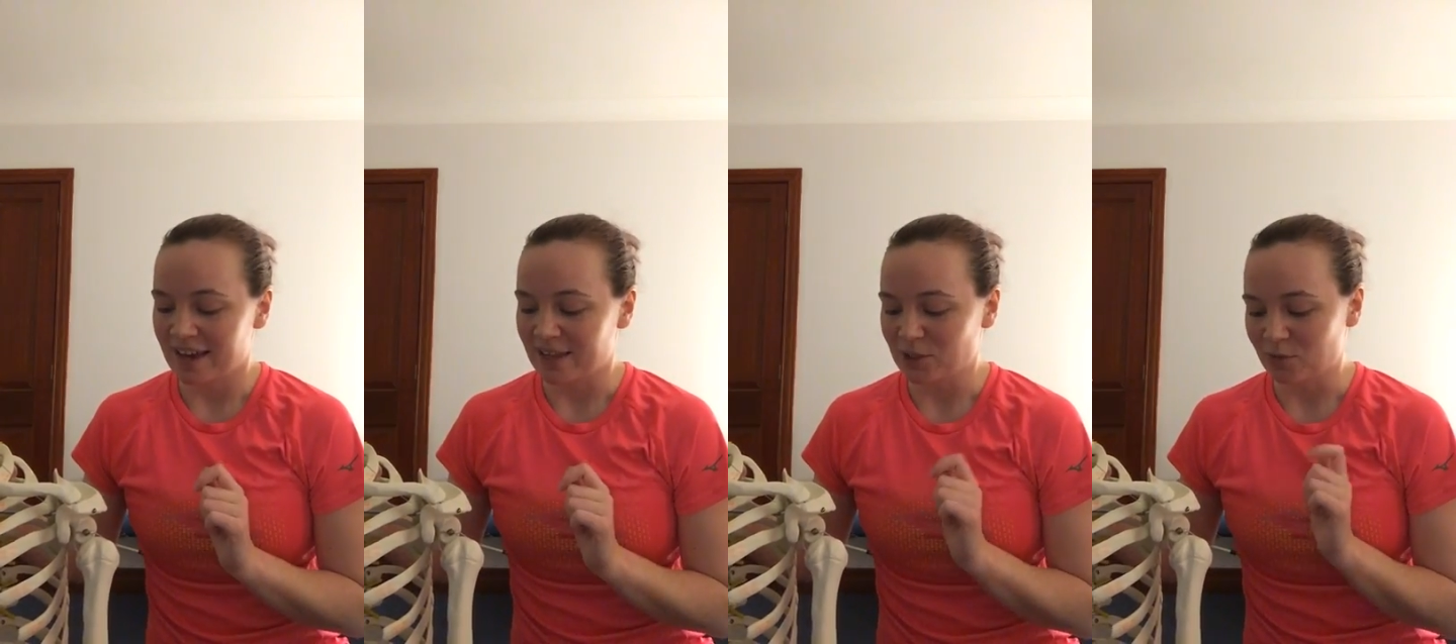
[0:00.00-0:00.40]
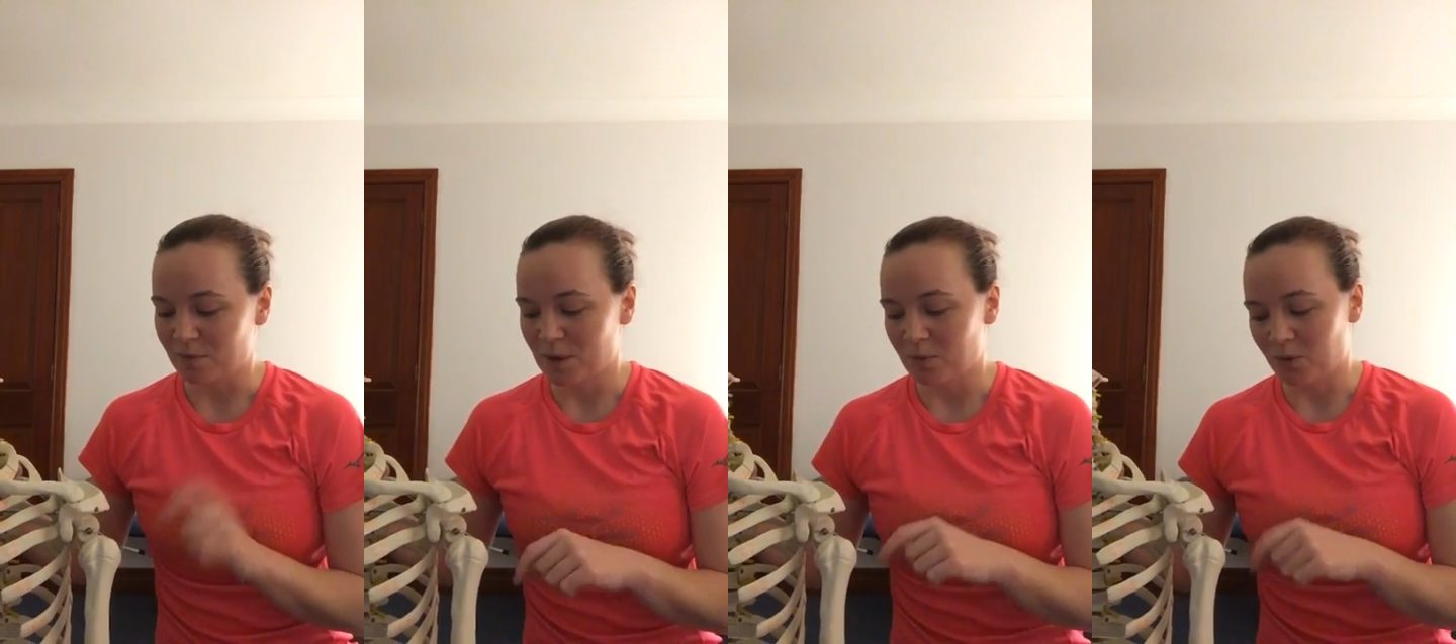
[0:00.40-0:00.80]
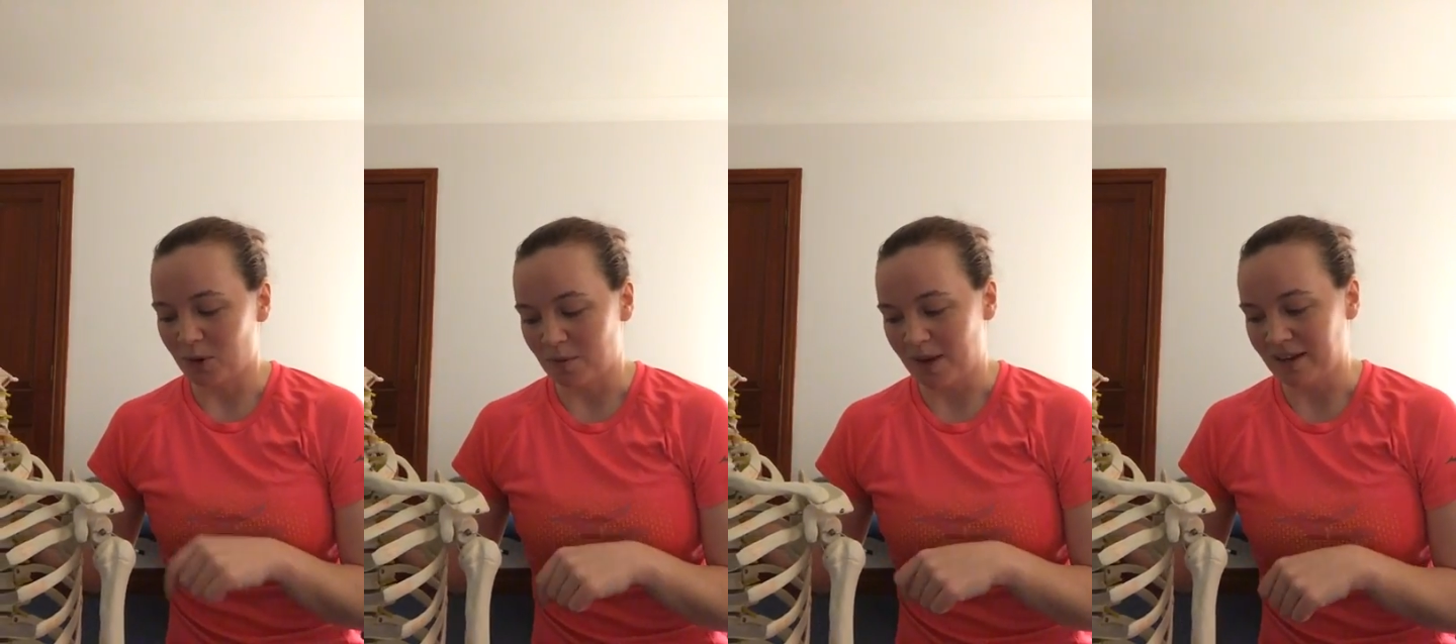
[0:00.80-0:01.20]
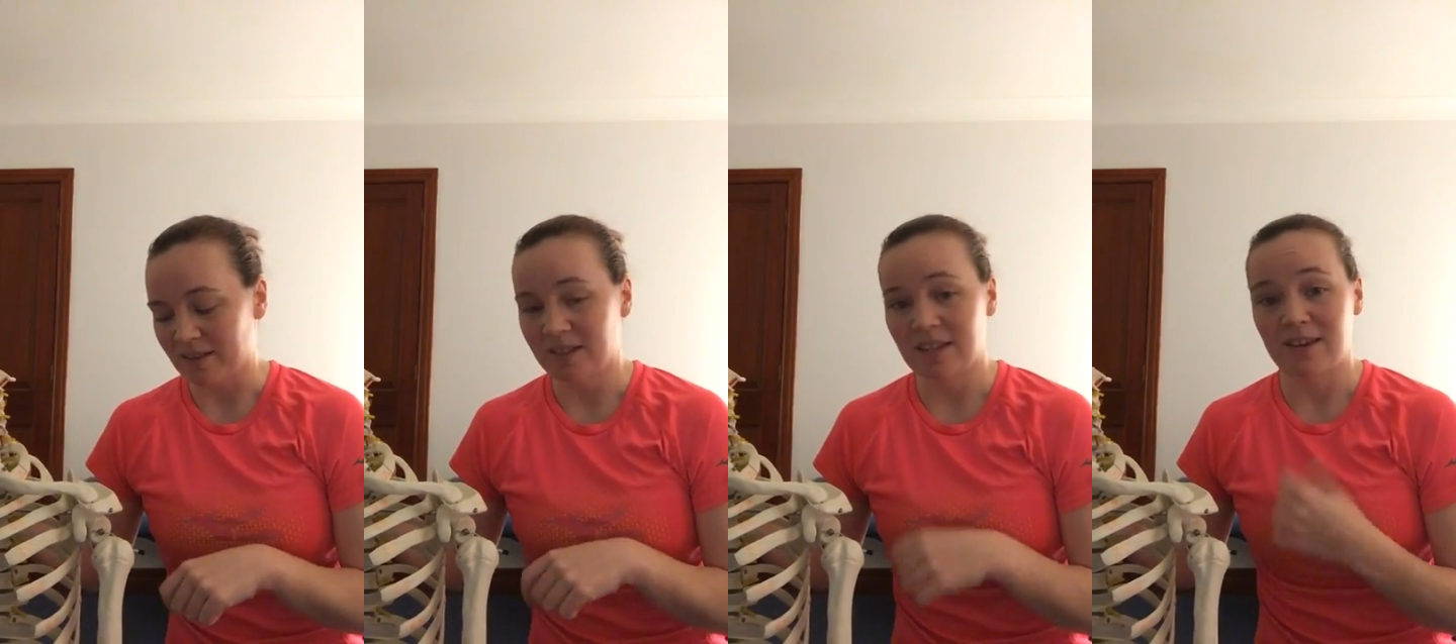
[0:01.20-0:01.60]
And so when people come in
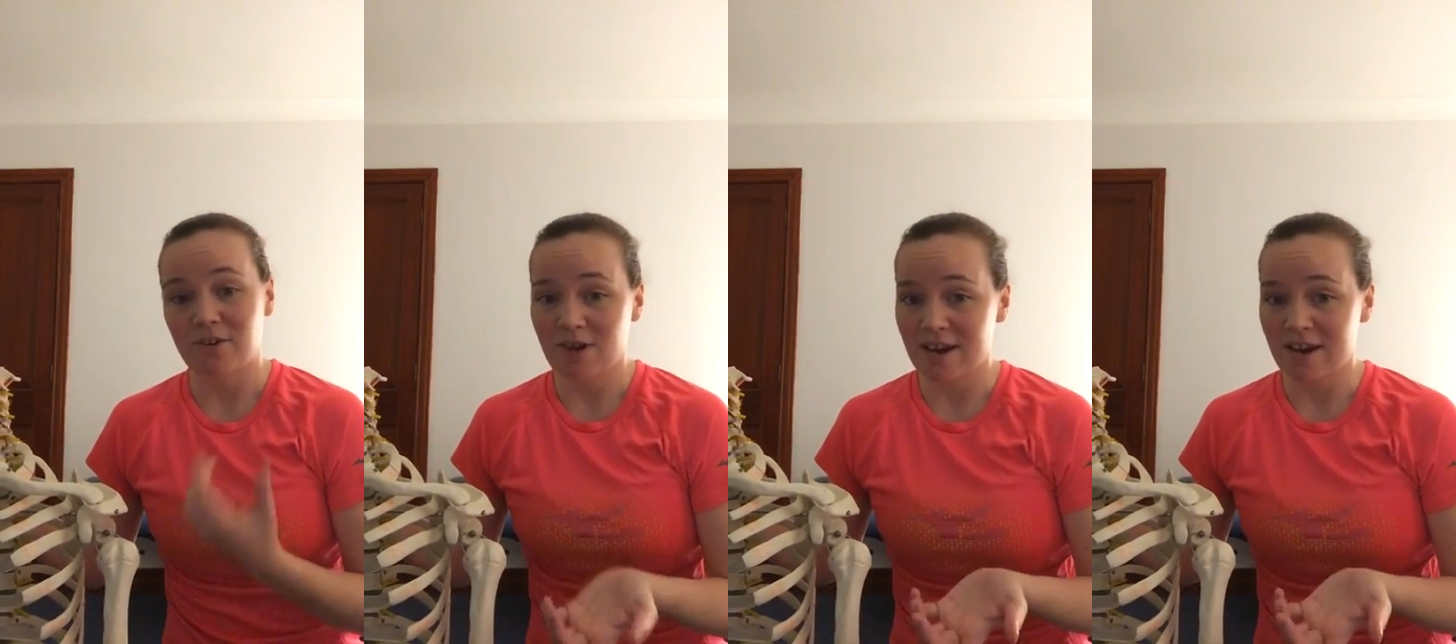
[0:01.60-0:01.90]
and they say, oh,